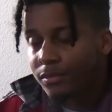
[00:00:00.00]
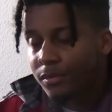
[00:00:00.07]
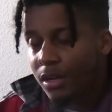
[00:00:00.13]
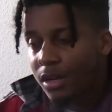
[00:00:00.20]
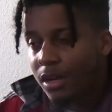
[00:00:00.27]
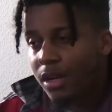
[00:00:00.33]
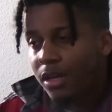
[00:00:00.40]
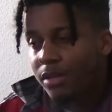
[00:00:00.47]

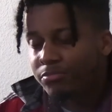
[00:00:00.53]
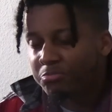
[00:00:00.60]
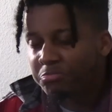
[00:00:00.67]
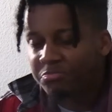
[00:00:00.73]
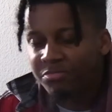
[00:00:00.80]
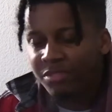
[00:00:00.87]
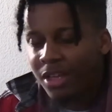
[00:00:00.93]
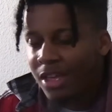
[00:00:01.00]
No.
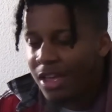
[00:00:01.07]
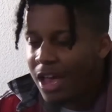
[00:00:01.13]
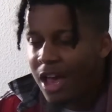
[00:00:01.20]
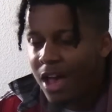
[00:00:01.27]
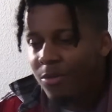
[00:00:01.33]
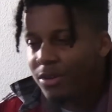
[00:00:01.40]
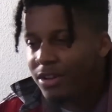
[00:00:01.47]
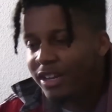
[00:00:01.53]

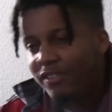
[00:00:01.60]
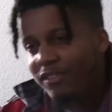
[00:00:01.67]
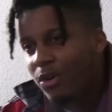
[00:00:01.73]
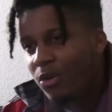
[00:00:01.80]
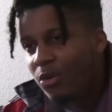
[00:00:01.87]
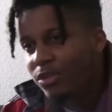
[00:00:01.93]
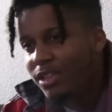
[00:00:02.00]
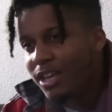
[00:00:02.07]
I wouldn't even
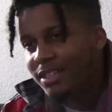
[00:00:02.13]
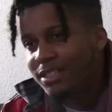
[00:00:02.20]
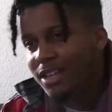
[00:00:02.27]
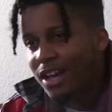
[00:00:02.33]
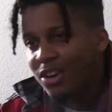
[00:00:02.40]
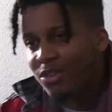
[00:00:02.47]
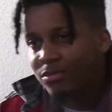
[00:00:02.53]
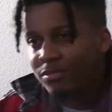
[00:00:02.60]
hold that
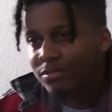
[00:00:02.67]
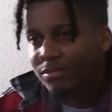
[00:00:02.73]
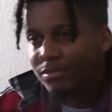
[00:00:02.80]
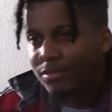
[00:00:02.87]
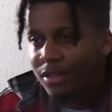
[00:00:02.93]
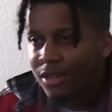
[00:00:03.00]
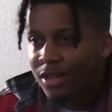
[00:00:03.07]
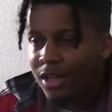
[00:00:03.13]

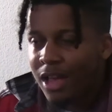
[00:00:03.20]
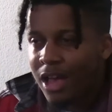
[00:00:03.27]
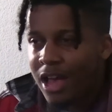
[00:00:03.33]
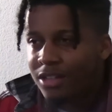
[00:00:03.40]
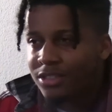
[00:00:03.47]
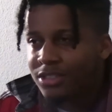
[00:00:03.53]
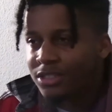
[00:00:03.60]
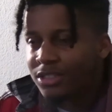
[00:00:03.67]
title.
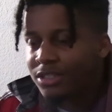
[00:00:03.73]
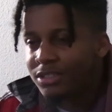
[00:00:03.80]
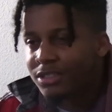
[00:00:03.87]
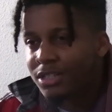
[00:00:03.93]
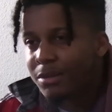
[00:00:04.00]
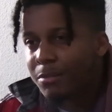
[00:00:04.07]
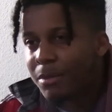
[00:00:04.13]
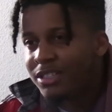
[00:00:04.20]
I just
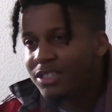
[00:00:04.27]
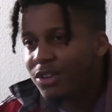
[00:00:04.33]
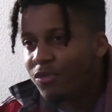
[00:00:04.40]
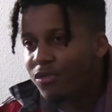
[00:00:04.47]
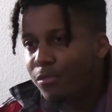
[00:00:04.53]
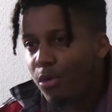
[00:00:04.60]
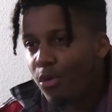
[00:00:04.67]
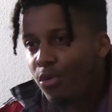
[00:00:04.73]
consider
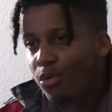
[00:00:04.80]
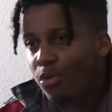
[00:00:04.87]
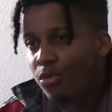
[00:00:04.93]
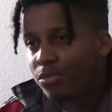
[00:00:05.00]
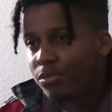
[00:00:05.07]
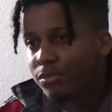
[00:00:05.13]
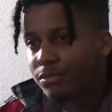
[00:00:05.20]
myself a mogul.